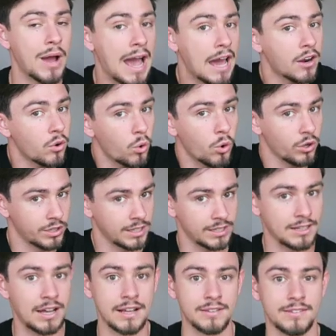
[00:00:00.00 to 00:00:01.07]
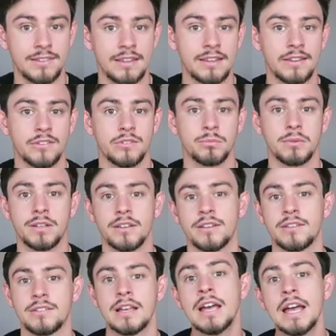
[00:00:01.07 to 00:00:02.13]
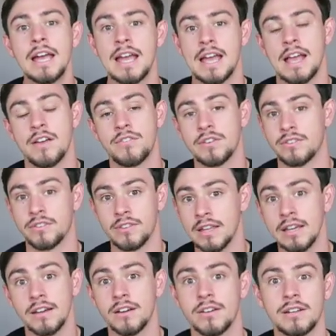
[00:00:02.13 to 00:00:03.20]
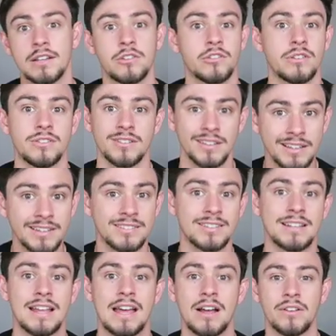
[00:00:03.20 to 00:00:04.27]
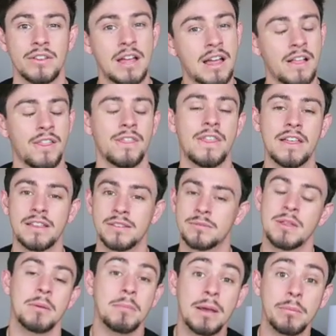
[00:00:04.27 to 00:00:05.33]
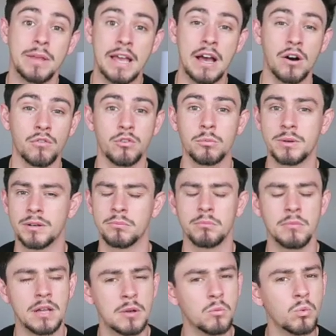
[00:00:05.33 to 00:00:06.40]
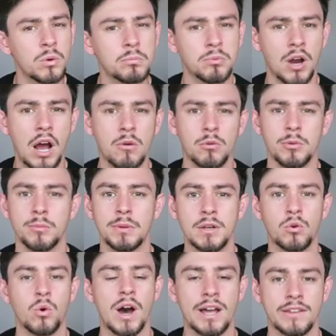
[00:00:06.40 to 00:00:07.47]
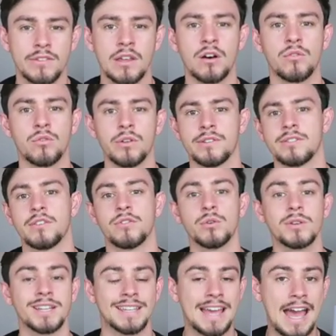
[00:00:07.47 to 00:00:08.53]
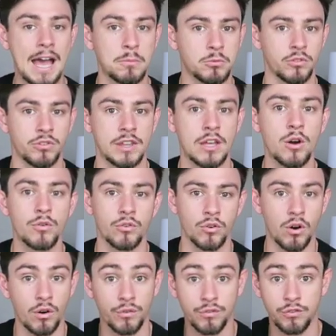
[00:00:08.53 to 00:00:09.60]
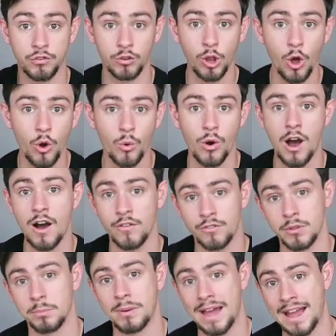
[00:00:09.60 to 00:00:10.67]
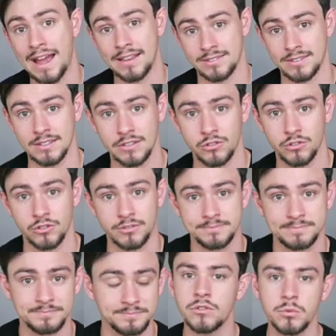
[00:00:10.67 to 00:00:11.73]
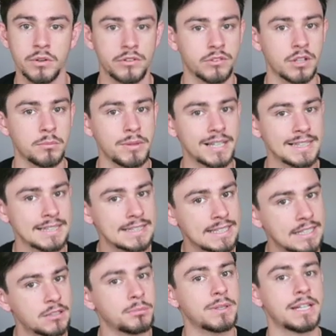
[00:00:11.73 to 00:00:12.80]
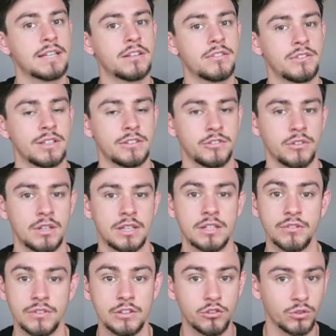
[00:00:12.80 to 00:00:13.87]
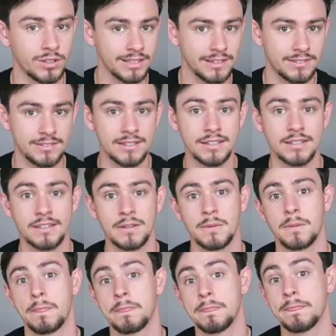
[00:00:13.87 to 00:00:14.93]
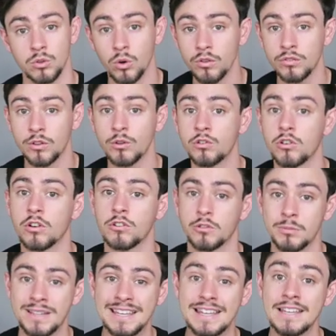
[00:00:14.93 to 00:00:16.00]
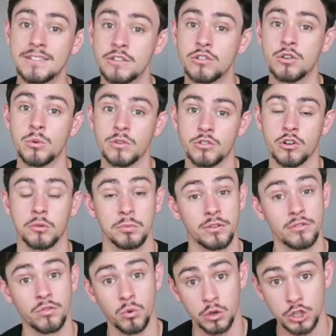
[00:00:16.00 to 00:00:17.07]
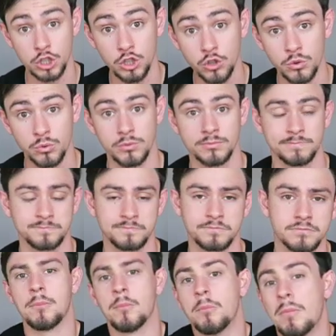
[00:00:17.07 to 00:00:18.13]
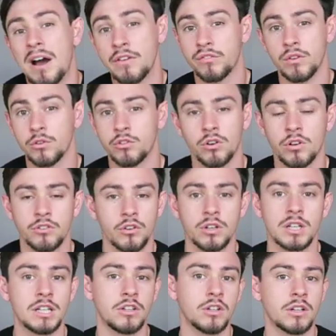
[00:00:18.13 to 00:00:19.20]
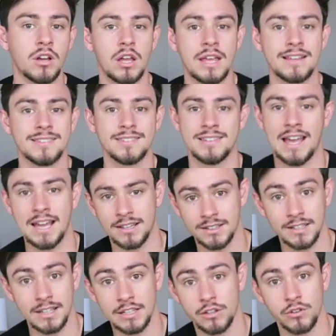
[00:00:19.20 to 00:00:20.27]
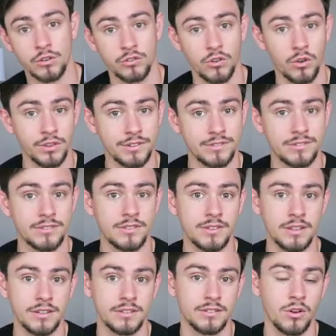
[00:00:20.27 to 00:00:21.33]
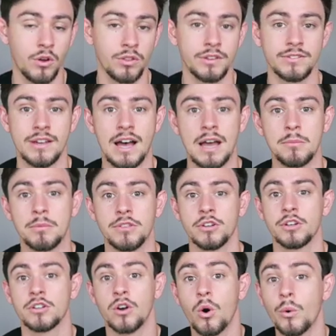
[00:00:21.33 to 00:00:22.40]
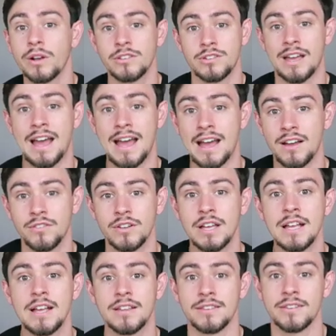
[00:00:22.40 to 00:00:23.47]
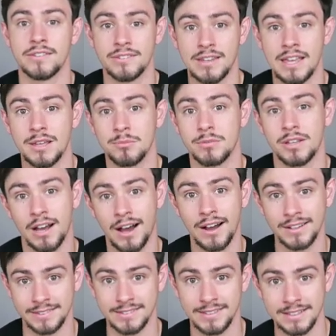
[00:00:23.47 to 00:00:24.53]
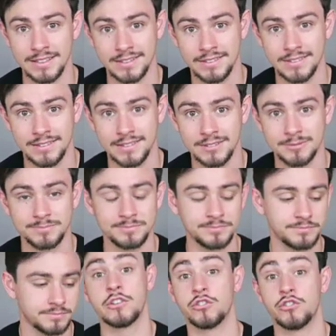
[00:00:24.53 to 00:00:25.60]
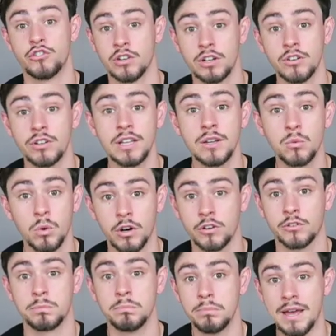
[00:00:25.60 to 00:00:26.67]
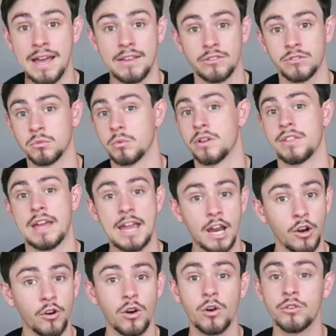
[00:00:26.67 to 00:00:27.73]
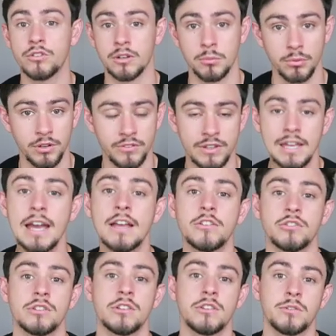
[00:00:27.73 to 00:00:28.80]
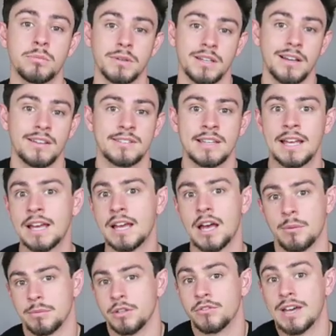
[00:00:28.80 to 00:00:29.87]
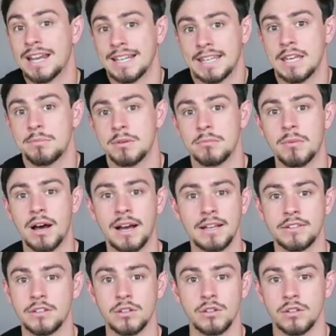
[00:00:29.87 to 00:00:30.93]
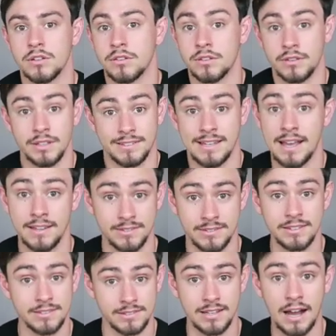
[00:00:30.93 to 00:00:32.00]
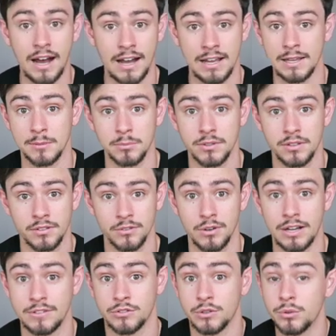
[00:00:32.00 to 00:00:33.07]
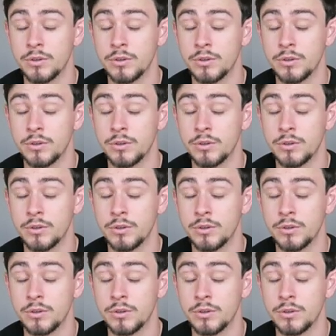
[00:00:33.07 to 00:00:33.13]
You know, how to organize this because if it's there and it's just listed out, that may be helpful, but it wouldn't probably be quite as helpful as if you could capture the overall flow of the passage. This is where it's gonna be a little bit individual individualistic. Your flowchart should be easy to interpret for you. Um, my flowcharts aren't going to look exactly like yours all the, the, all the time, but they're going to have the same contents. Now this generally works best with arrows and abbreviations because, I mean, you've got to keep in mind the test is timed, right?